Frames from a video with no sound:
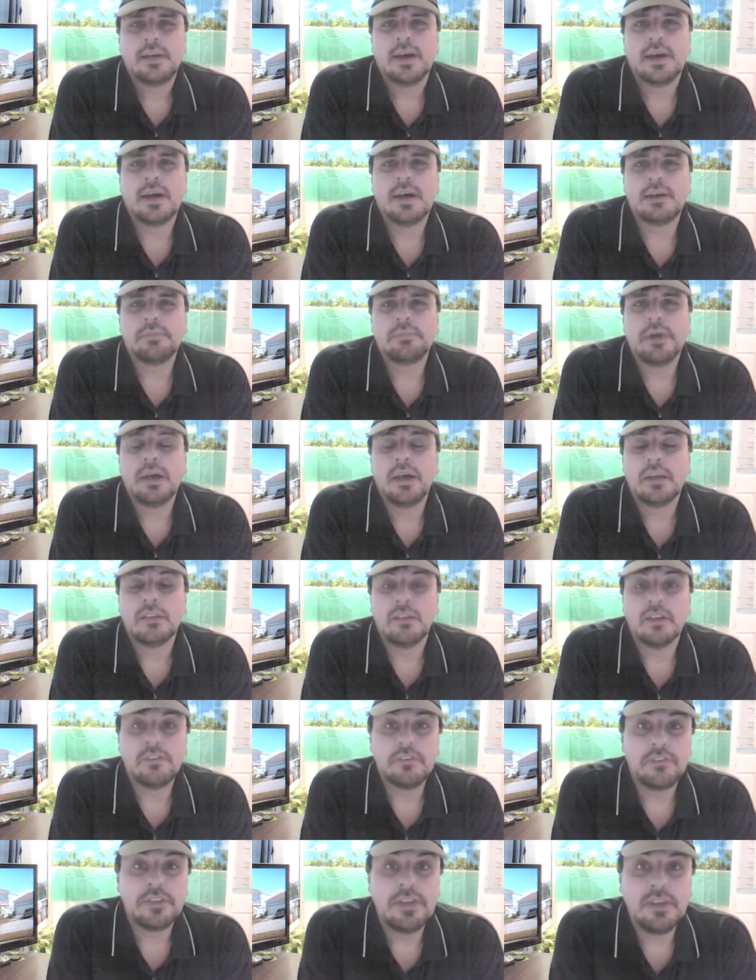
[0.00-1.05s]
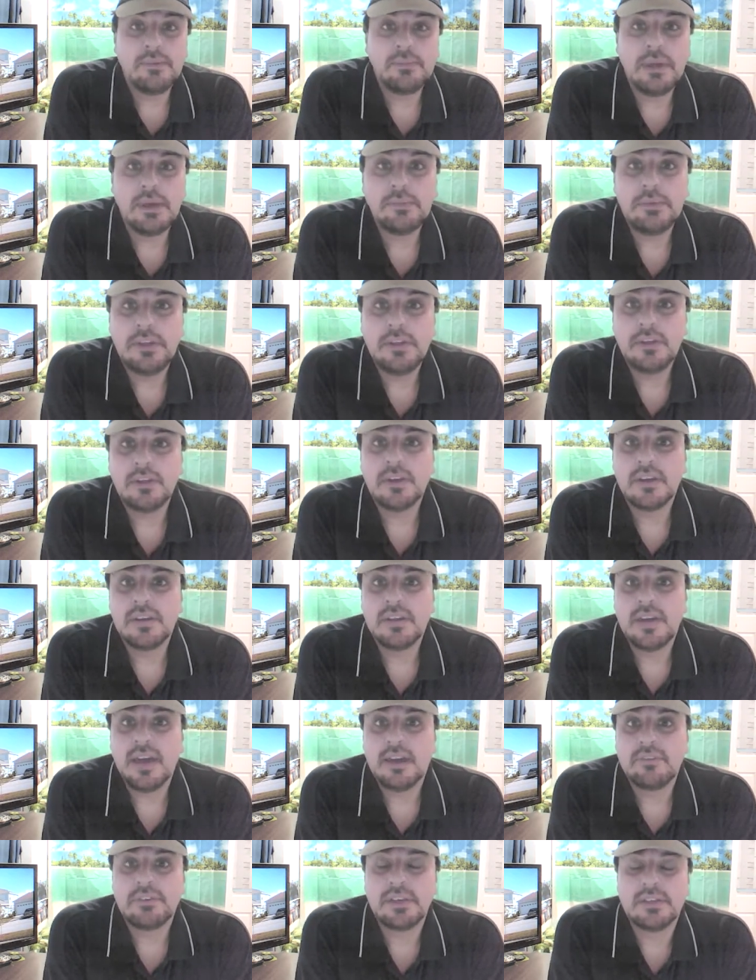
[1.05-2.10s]
Another thing, maybe
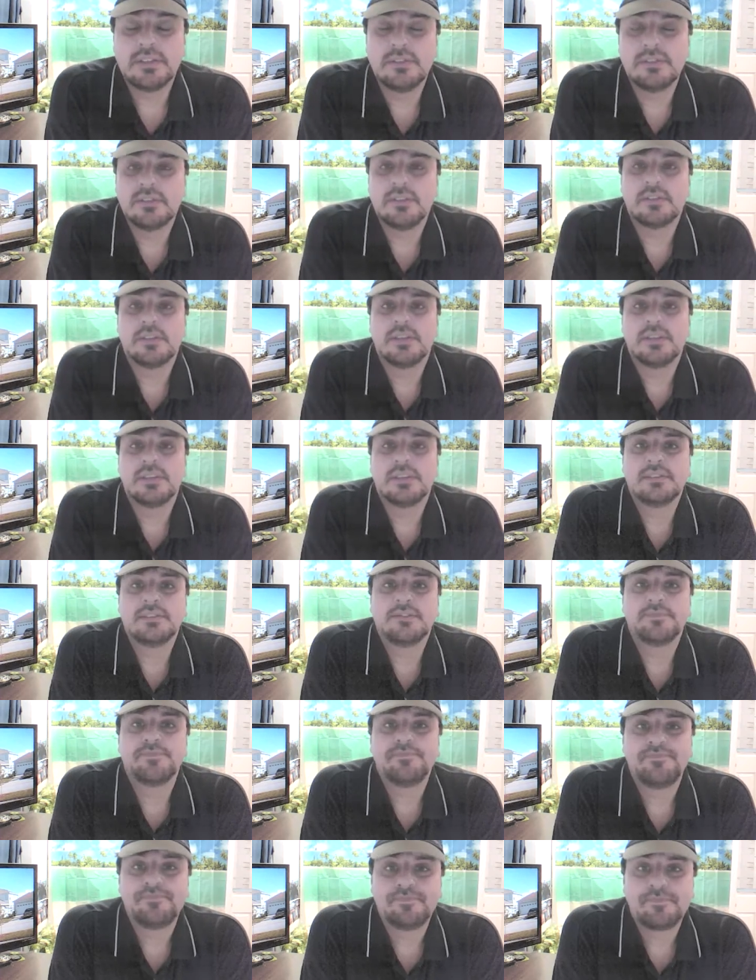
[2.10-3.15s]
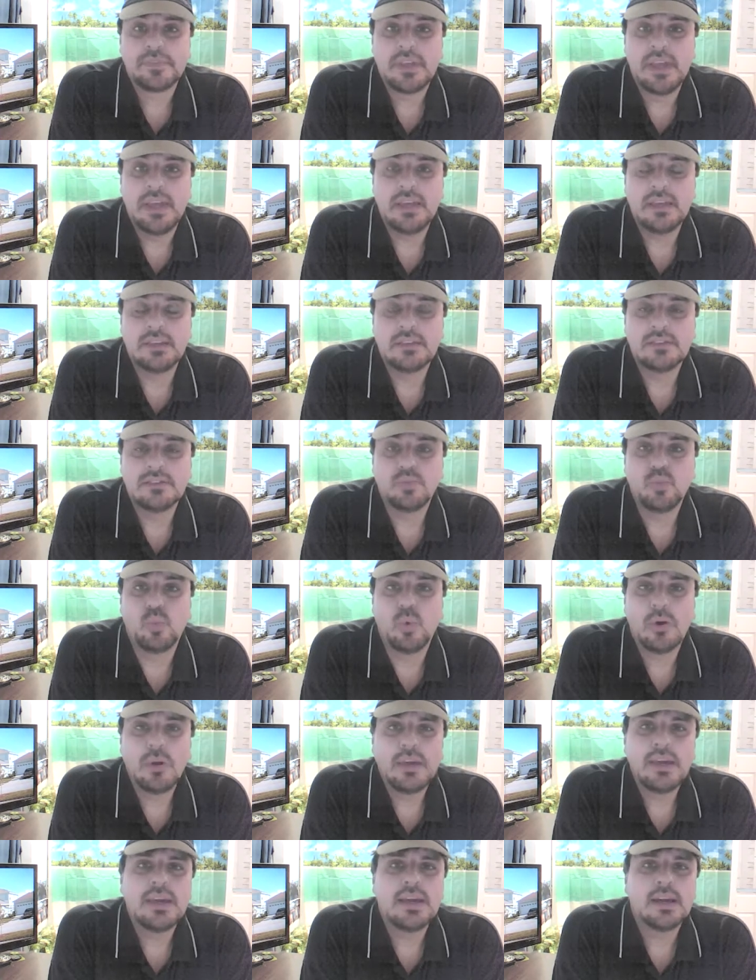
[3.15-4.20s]
you haven't considered this, is
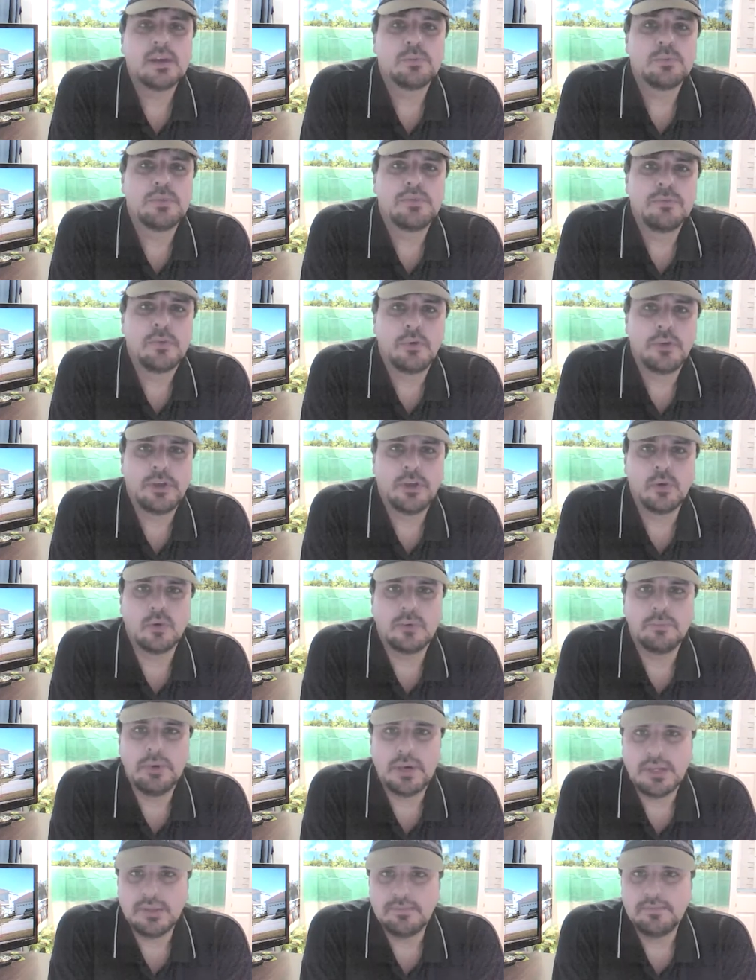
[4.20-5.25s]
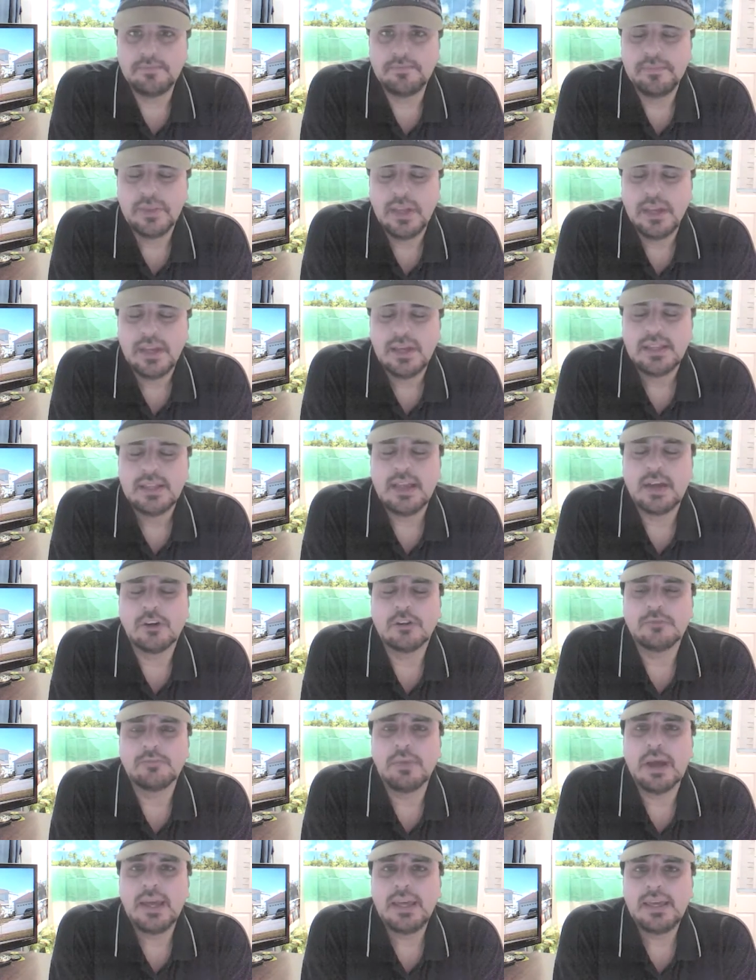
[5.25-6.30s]
working out before you go to bed. Now,
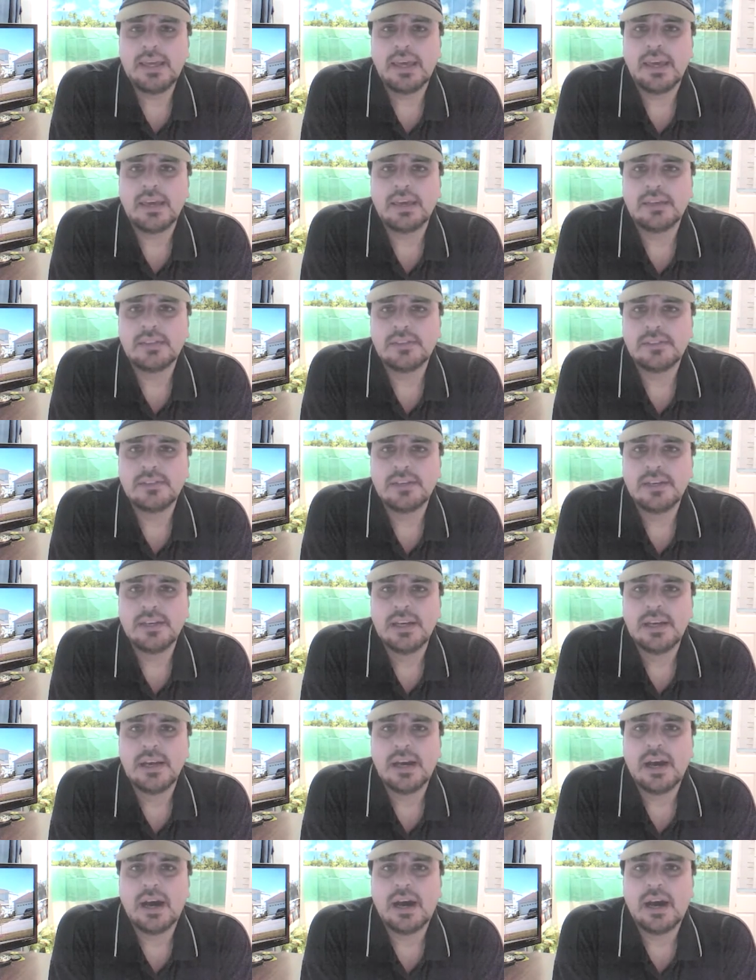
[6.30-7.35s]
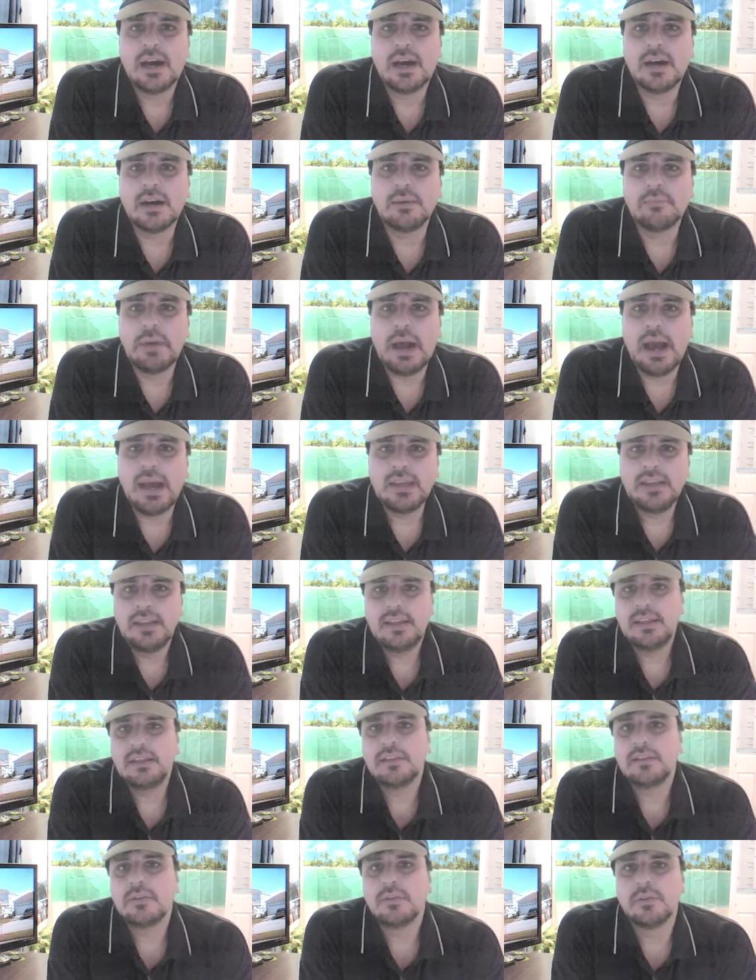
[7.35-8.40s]
in my case, I
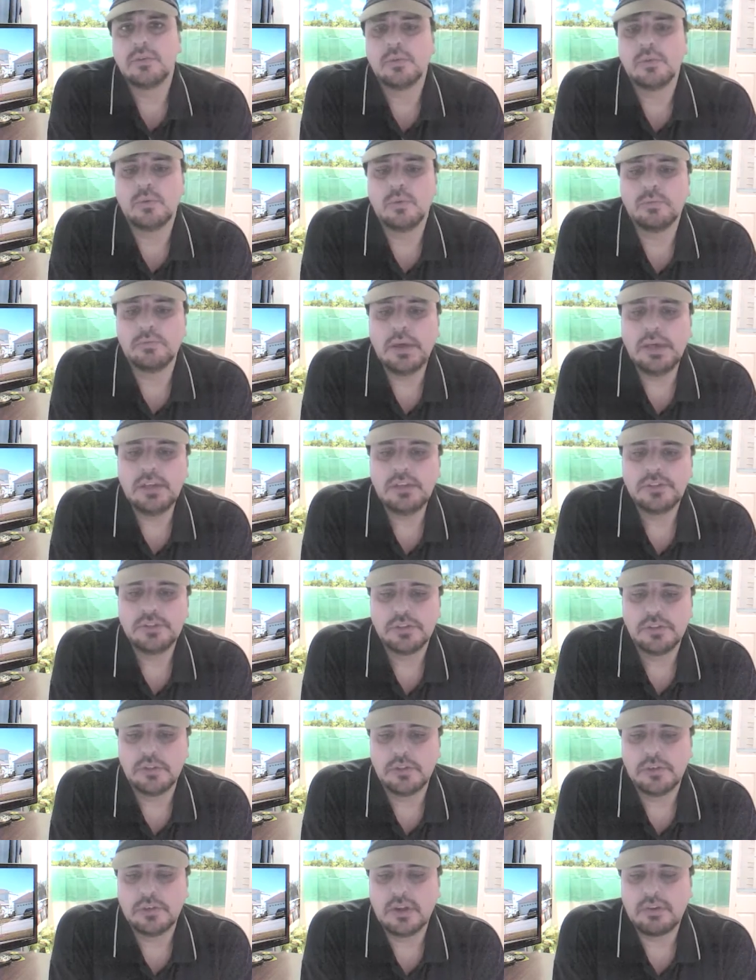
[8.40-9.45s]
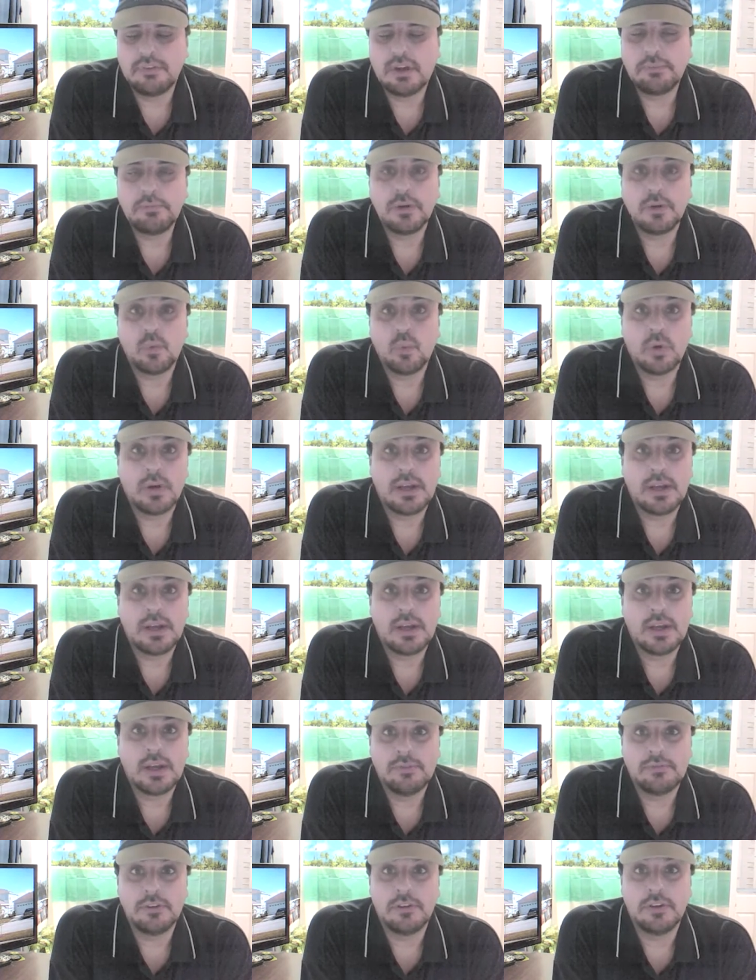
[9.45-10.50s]
need to make sure that if I'm going to work
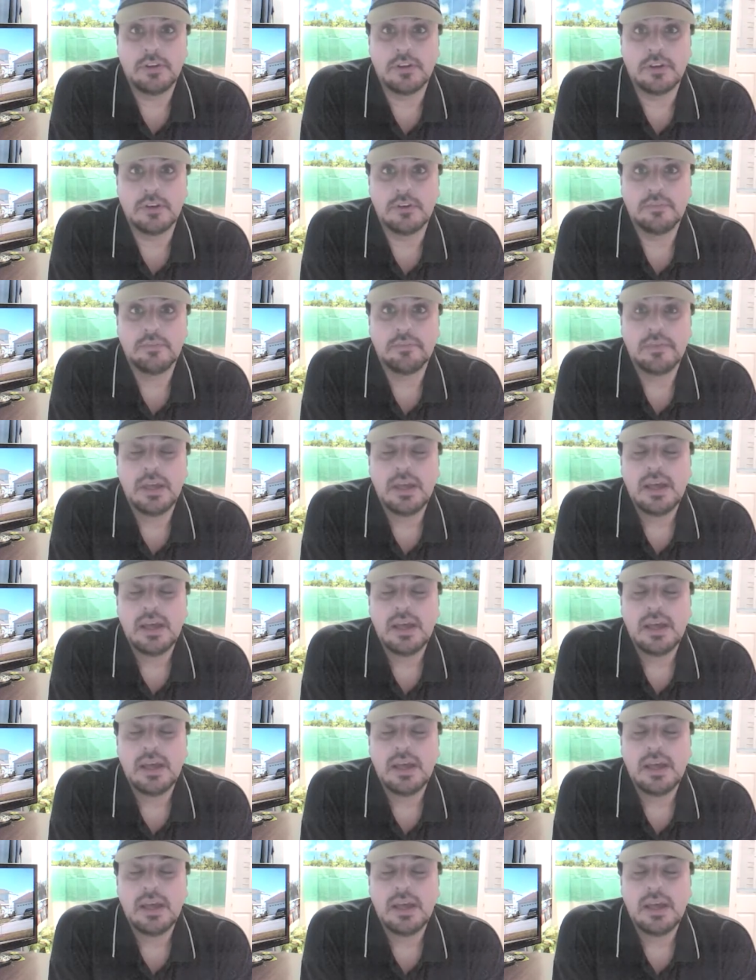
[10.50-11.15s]
out after dinner,